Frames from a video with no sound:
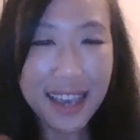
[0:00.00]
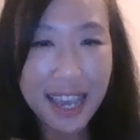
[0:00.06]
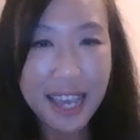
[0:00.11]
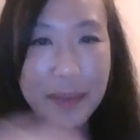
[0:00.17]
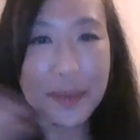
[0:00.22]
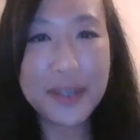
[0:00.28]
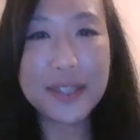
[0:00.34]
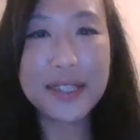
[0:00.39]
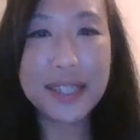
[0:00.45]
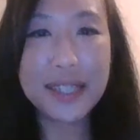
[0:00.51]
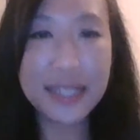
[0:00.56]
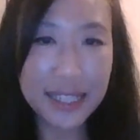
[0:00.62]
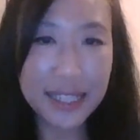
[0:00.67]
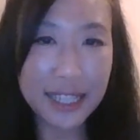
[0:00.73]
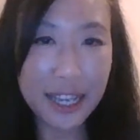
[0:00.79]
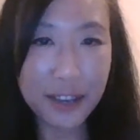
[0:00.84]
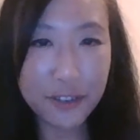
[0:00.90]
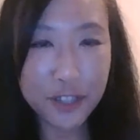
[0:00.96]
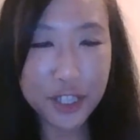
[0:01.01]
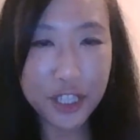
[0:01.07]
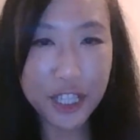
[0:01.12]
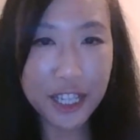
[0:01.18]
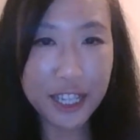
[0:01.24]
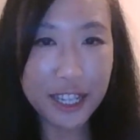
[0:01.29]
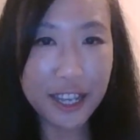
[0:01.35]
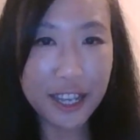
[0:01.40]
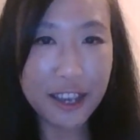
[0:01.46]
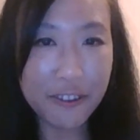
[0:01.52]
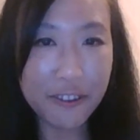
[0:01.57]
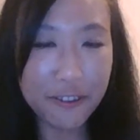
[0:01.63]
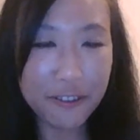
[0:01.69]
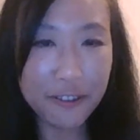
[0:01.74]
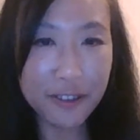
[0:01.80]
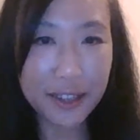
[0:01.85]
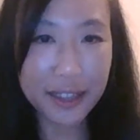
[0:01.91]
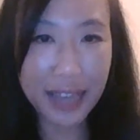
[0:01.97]
A, B, C, D, E, F, G,
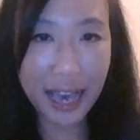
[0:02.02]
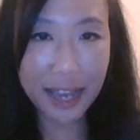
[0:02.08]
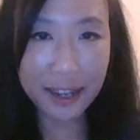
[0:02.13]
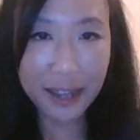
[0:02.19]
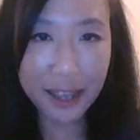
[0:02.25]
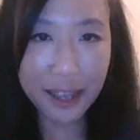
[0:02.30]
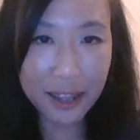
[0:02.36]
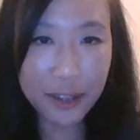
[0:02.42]
if that